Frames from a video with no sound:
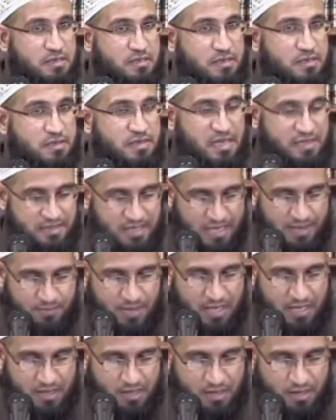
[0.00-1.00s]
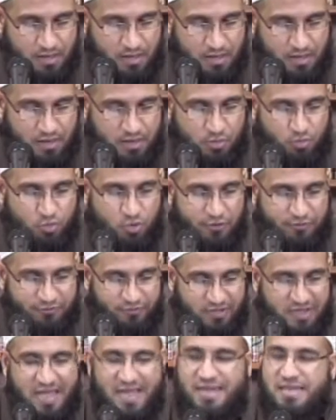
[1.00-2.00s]
that they may
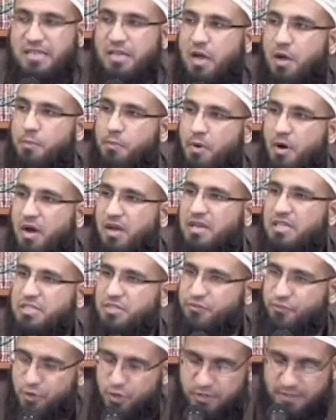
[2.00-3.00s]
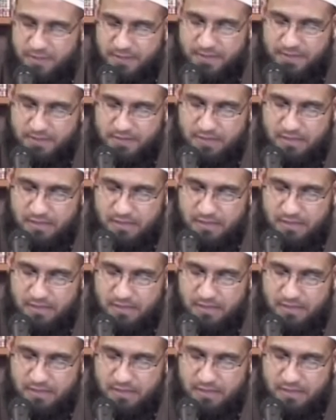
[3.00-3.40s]
reflect upon its verses,